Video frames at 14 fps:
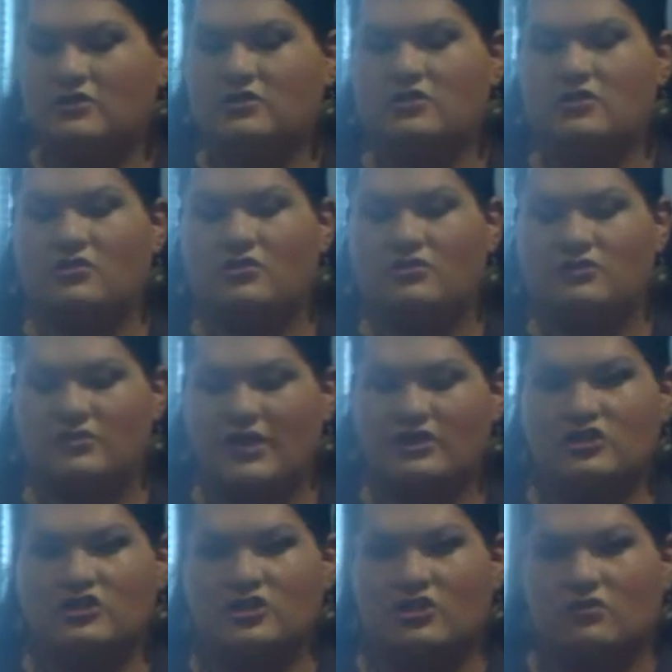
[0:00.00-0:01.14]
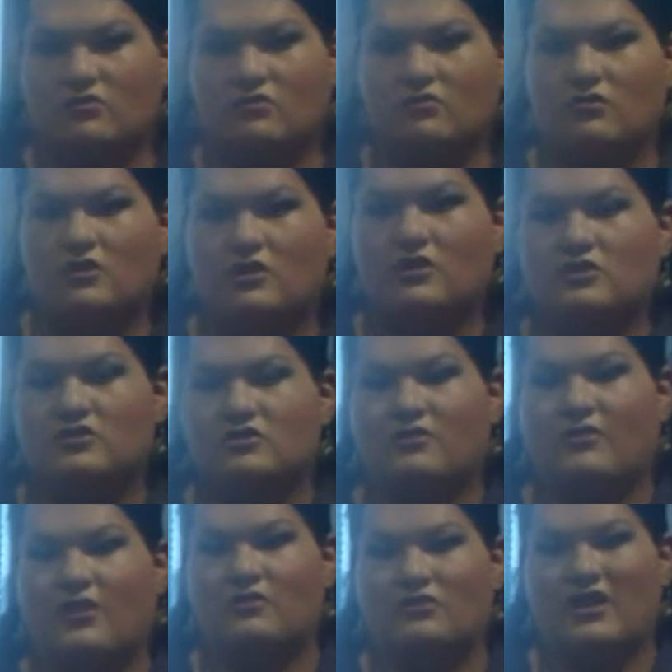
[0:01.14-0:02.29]
circle to
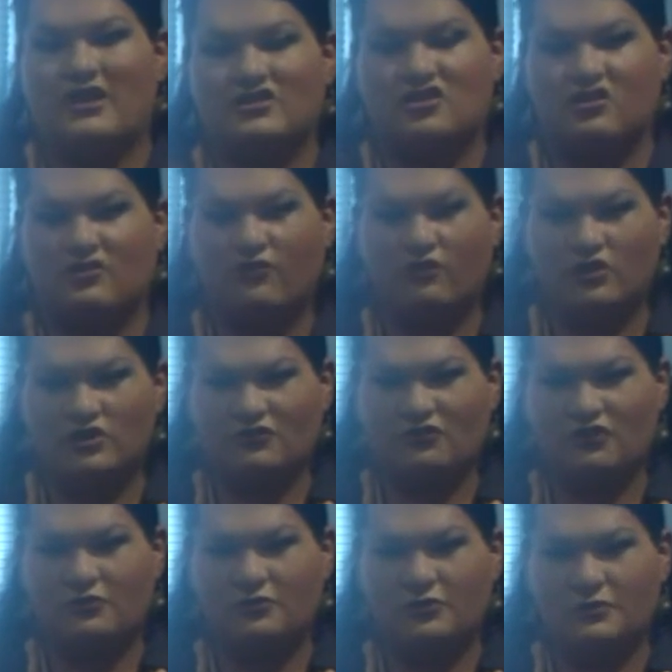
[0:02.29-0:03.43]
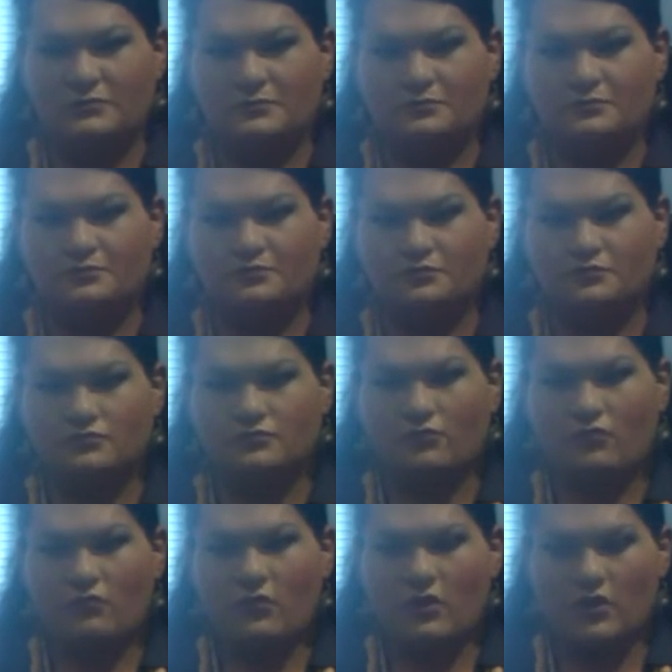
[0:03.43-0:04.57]
surround you as your force field,
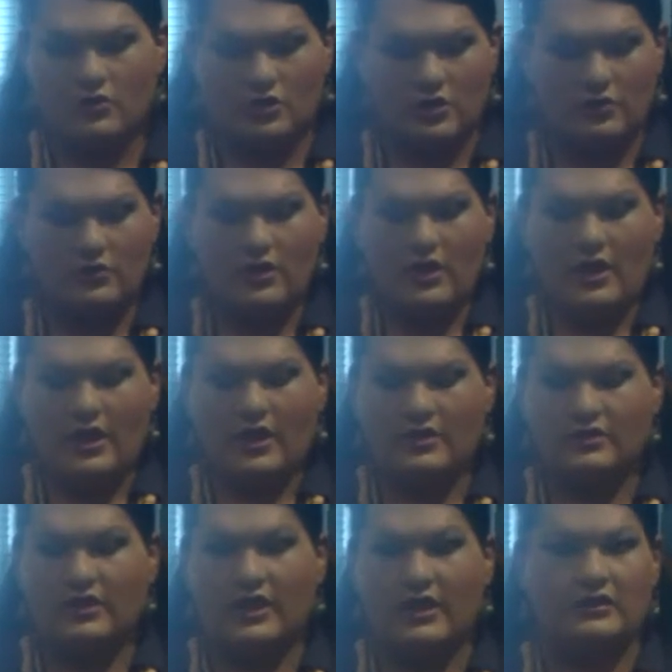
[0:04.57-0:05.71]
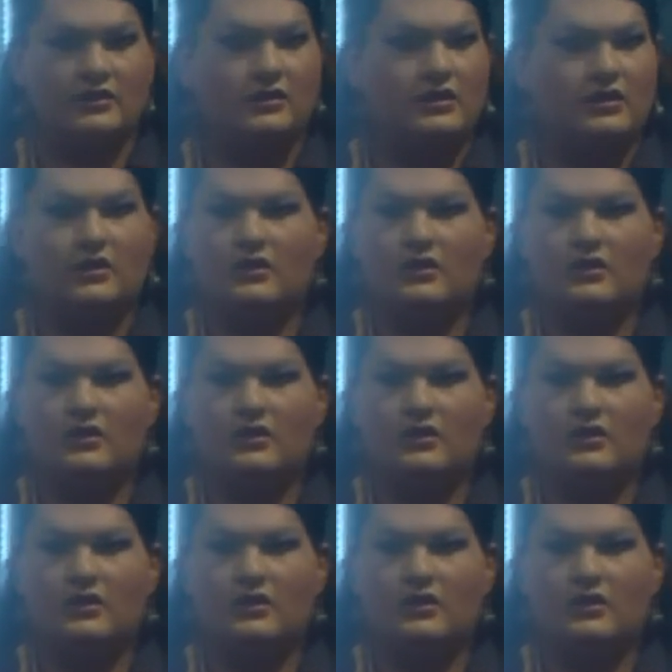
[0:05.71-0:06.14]
and then